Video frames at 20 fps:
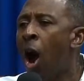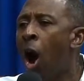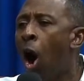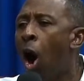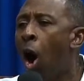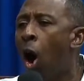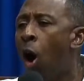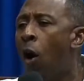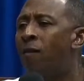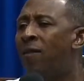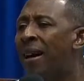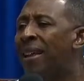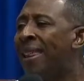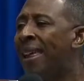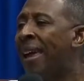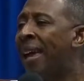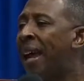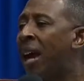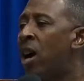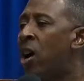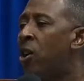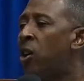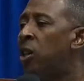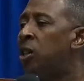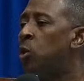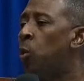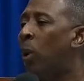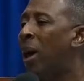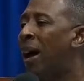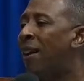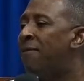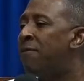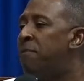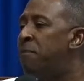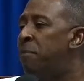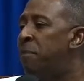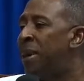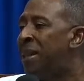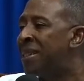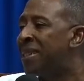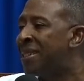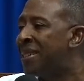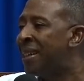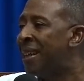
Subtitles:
over the years we have missed